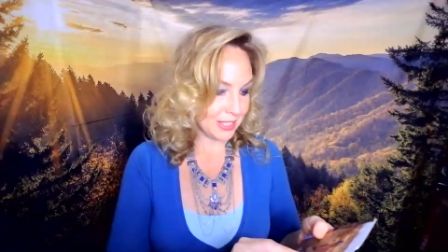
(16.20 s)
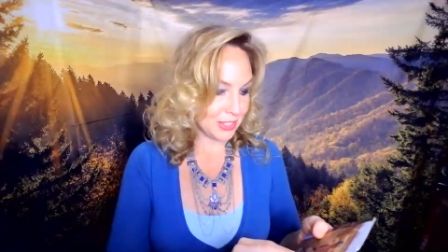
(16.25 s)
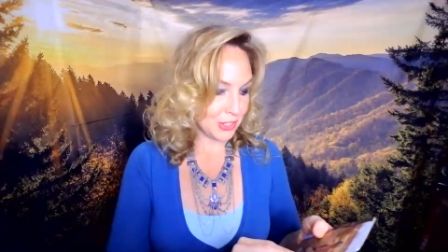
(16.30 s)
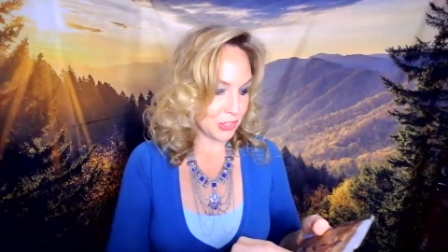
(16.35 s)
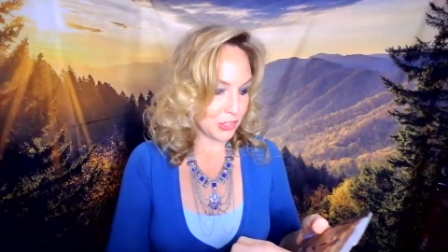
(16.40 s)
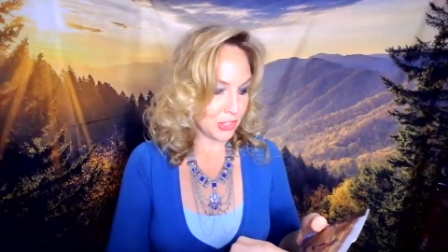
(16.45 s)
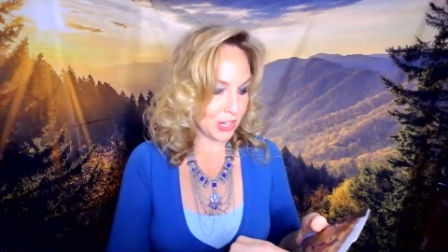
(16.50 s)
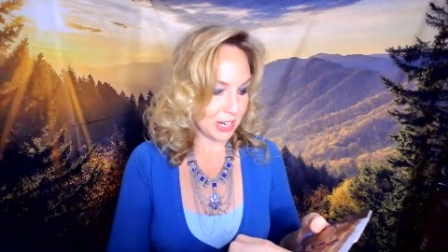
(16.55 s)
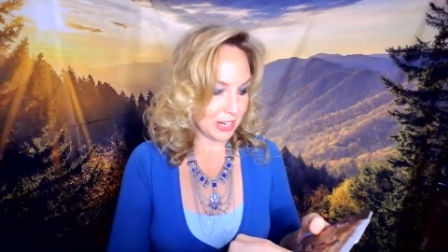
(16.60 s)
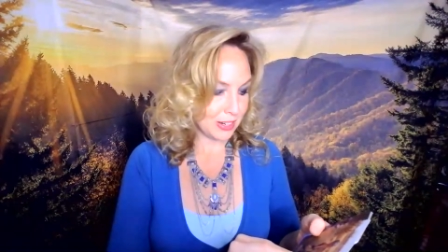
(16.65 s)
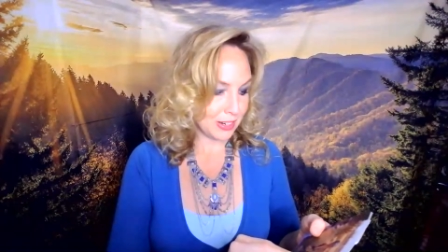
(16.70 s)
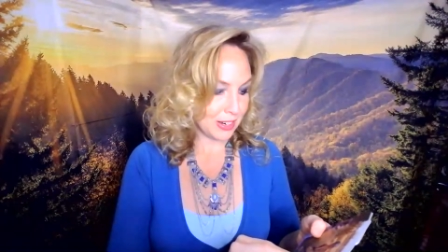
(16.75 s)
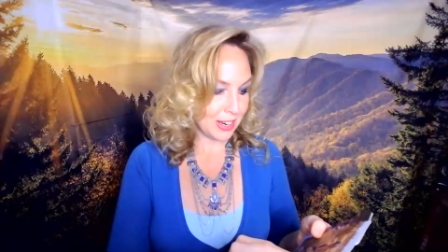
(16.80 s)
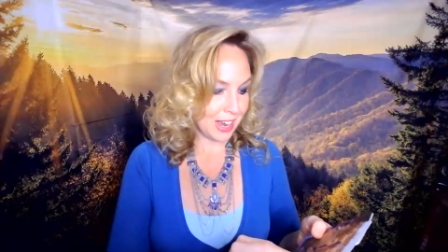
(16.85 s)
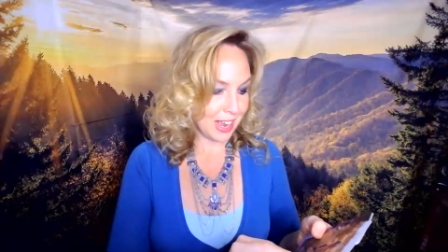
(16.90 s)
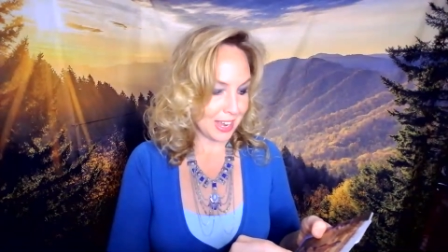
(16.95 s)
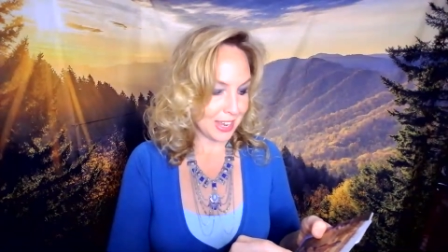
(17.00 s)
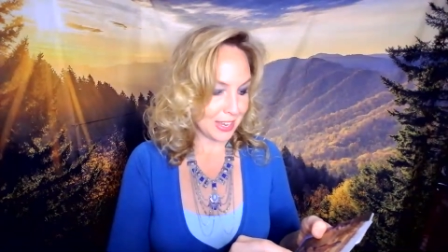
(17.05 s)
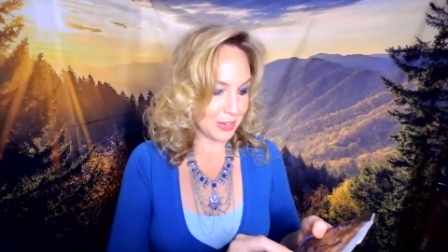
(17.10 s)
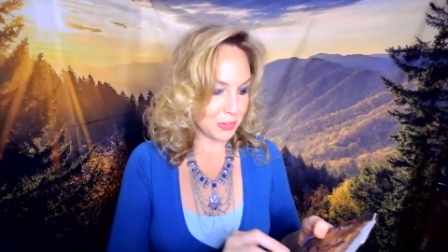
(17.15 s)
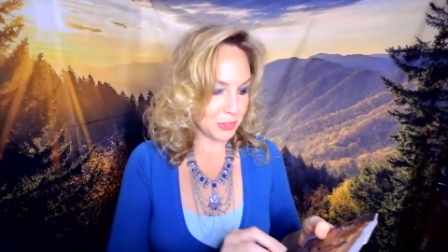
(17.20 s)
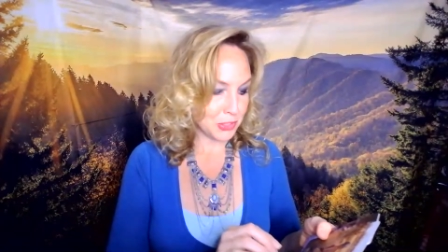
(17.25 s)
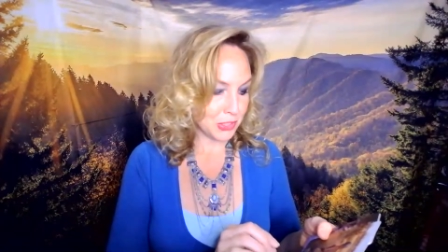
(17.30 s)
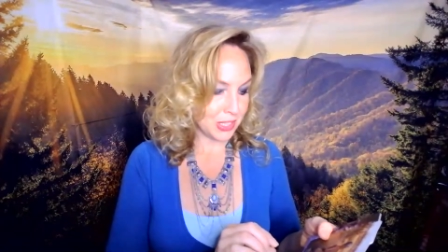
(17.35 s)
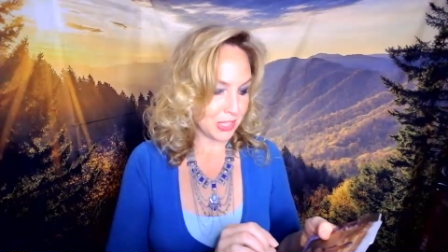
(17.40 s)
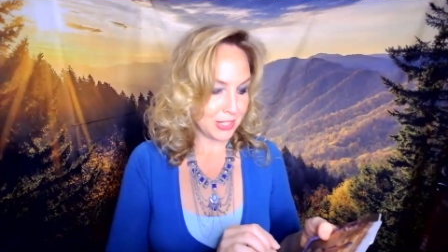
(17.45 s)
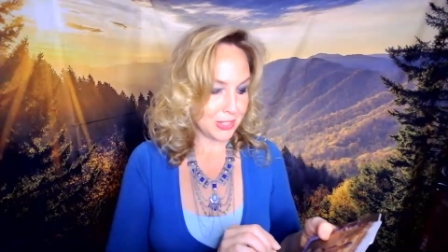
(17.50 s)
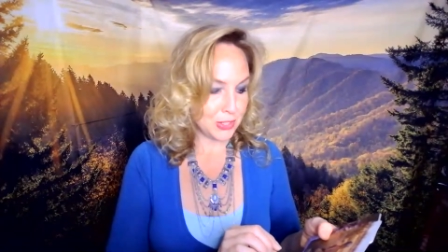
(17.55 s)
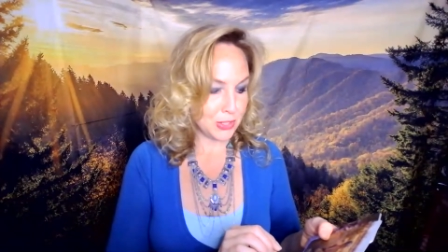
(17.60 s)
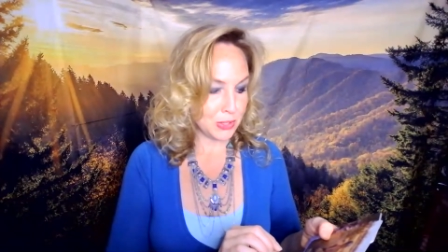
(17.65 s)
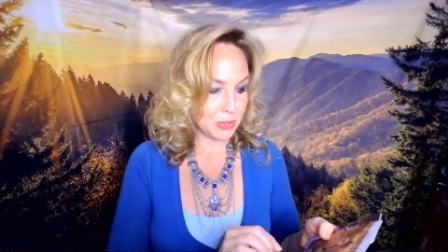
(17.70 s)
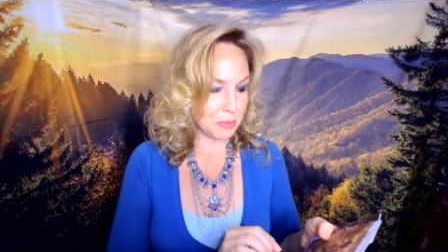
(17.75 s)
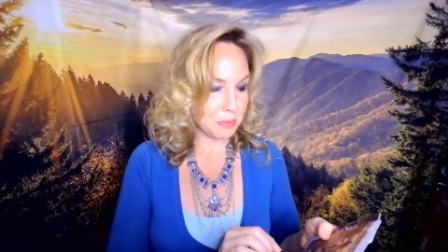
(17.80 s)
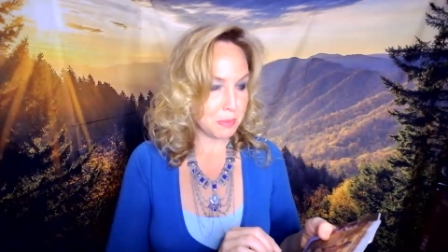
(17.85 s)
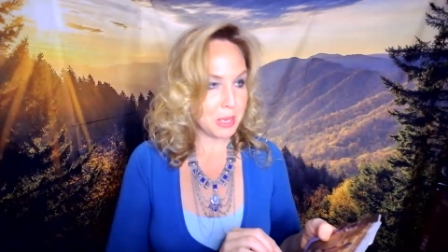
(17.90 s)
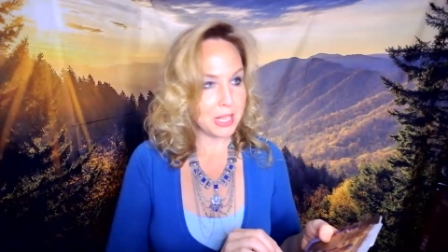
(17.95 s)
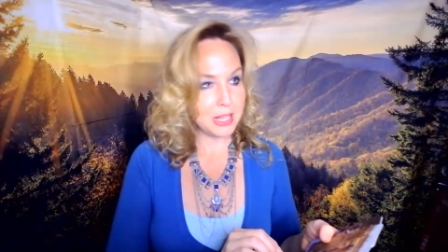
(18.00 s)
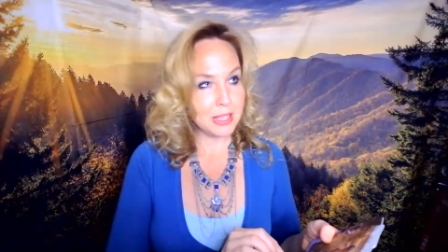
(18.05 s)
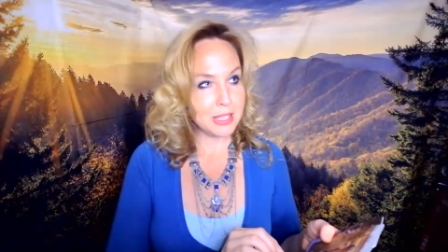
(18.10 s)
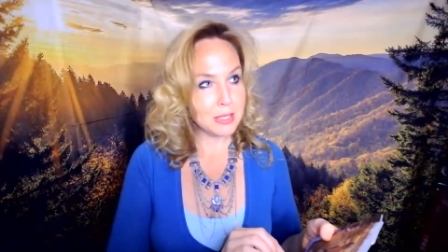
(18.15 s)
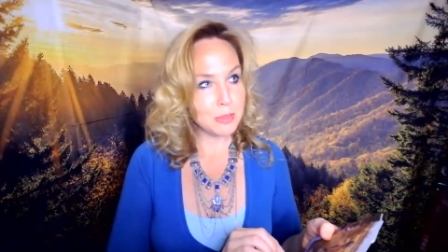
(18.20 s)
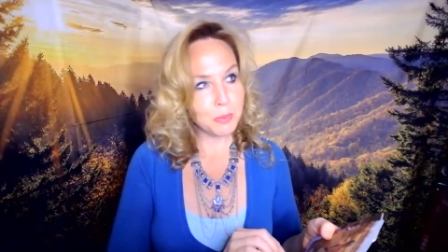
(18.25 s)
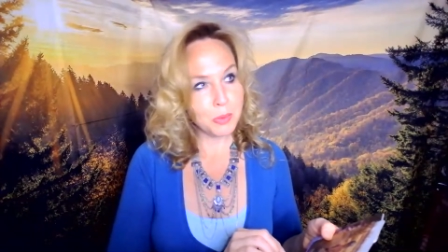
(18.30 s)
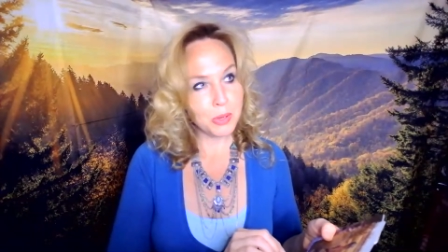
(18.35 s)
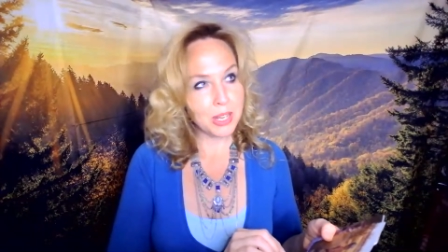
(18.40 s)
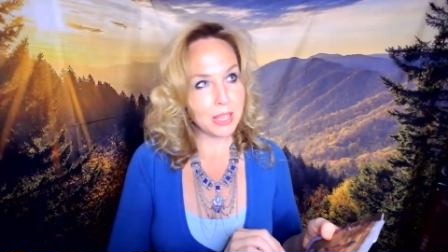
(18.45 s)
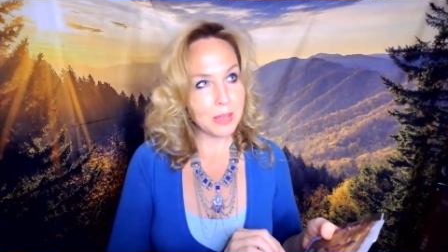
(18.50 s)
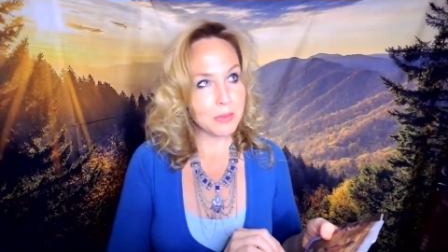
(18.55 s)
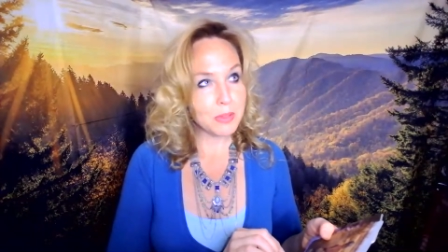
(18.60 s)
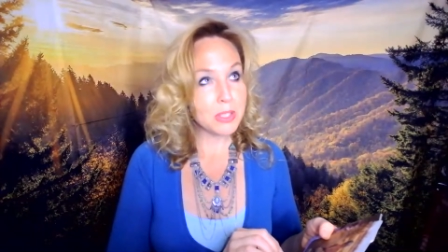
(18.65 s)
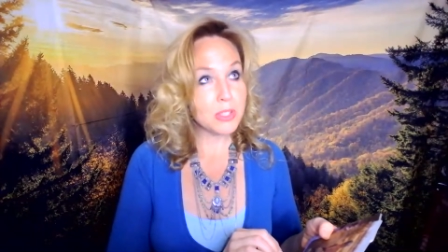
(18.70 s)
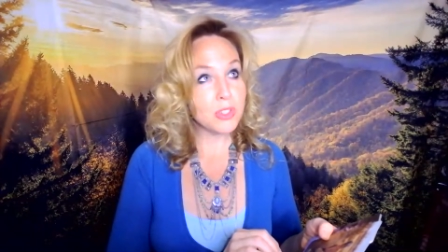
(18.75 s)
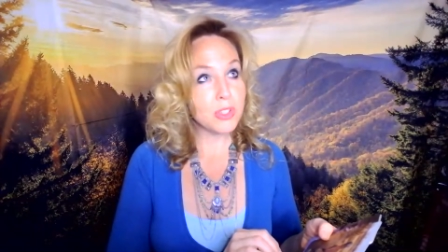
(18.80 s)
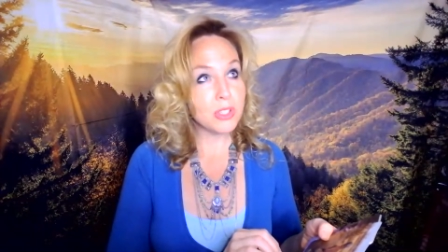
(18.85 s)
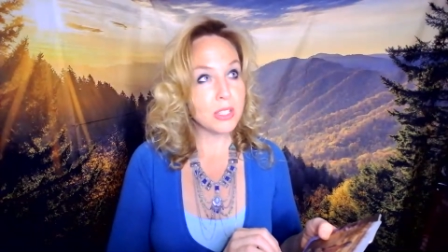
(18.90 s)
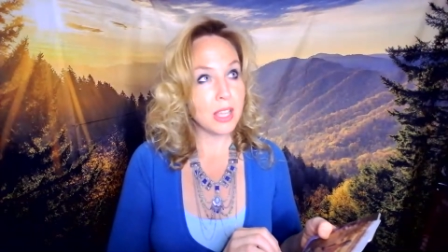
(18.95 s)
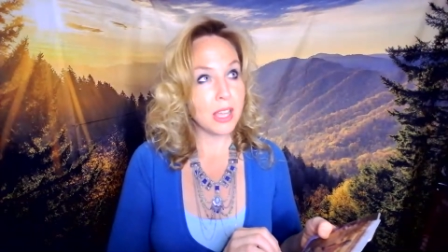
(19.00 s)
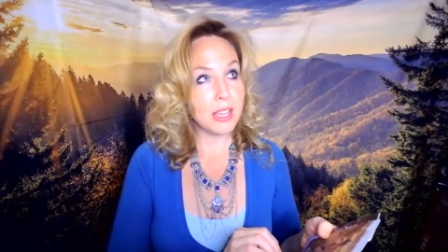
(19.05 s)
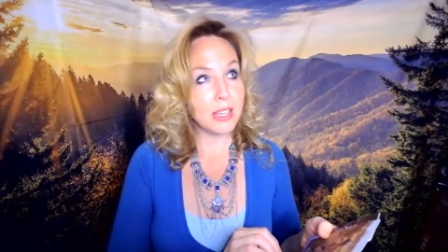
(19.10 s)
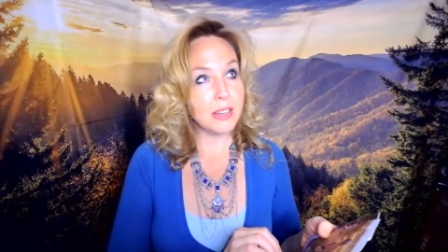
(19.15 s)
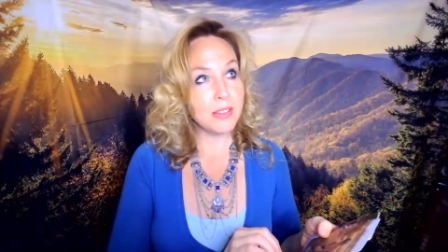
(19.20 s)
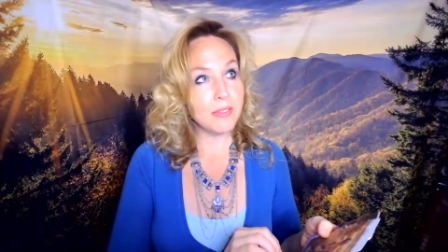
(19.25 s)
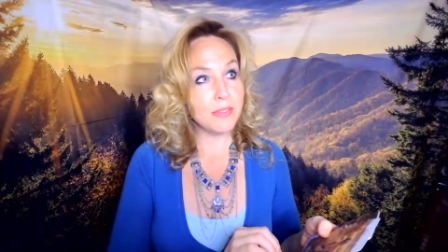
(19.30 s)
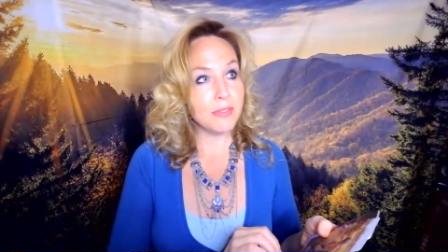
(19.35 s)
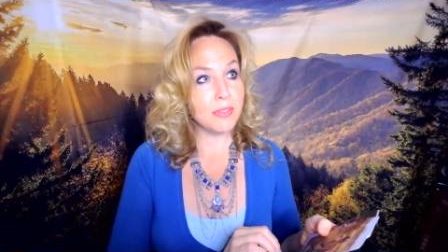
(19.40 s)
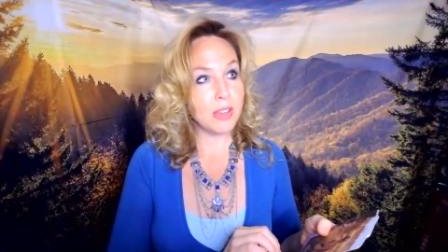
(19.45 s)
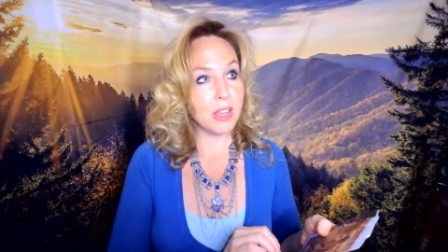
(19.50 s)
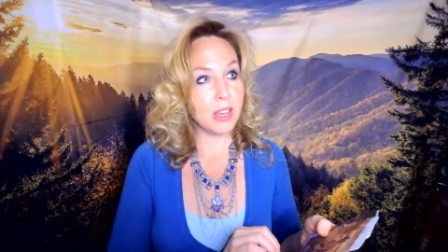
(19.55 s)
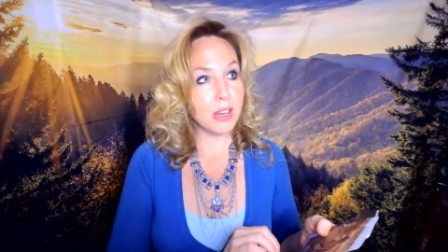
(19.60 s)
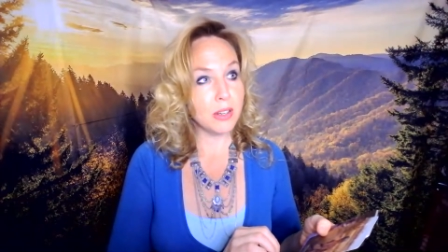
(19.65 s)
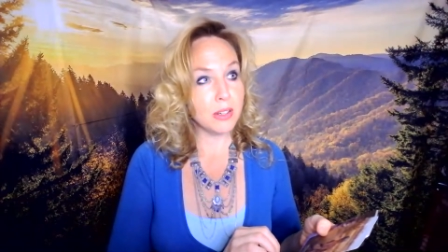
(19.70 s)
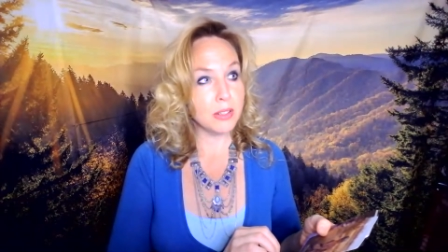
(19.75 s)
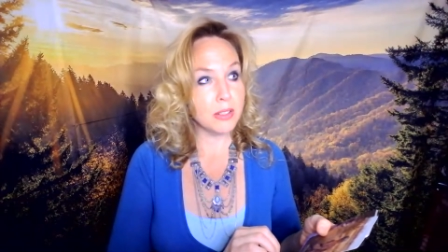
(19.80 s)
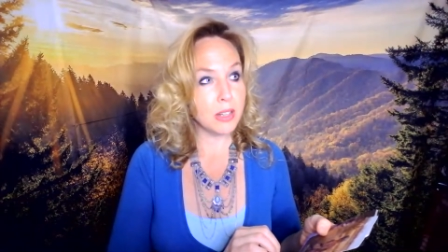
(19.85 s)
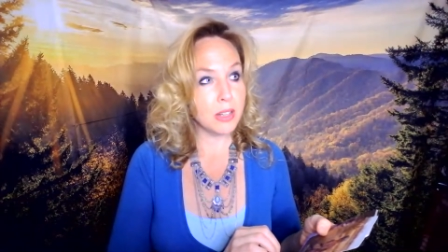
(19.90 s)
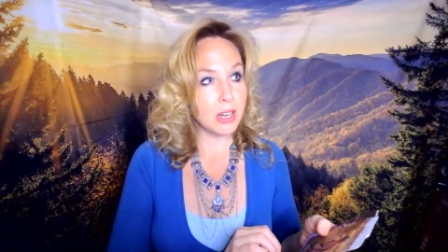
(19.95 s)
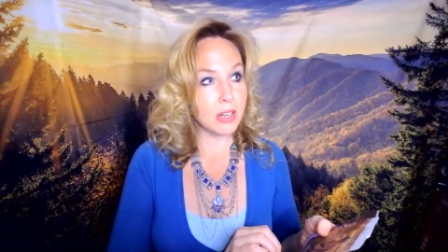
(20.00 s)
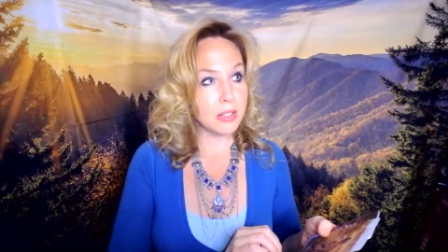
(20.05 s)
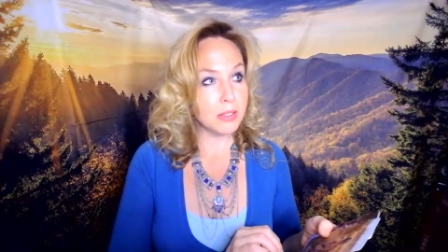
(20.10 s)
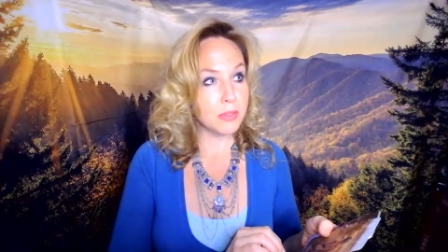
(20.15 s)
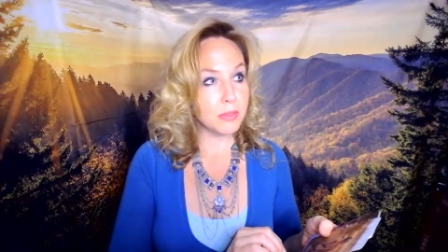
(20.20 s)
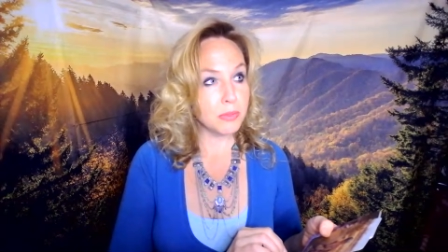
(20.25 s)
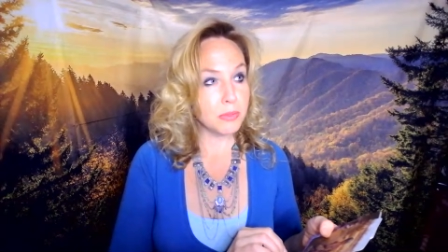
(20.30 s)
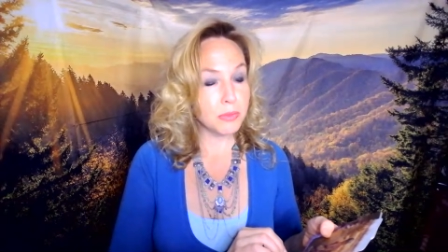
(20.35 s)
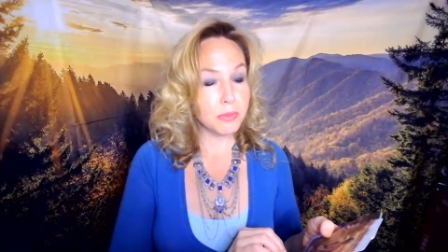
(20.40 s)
to share, I usually do, but this morning it was just kind of our our